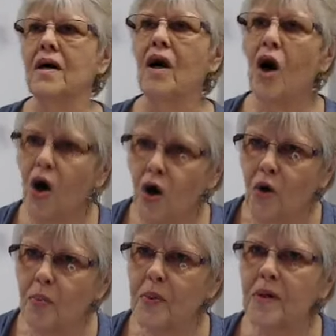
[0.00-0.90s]

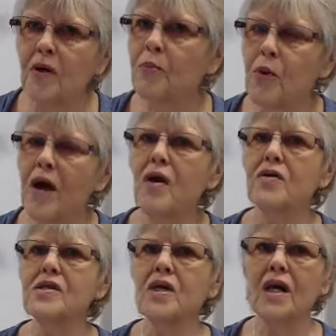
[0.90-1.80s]
Hope or
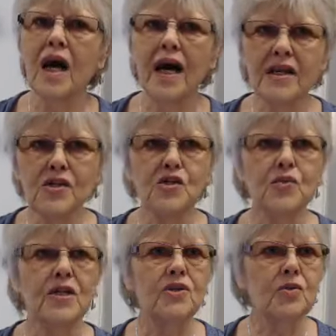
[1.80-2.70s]
prayer is a kite
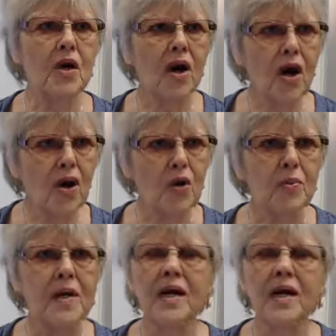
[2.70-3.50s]
string to our hope.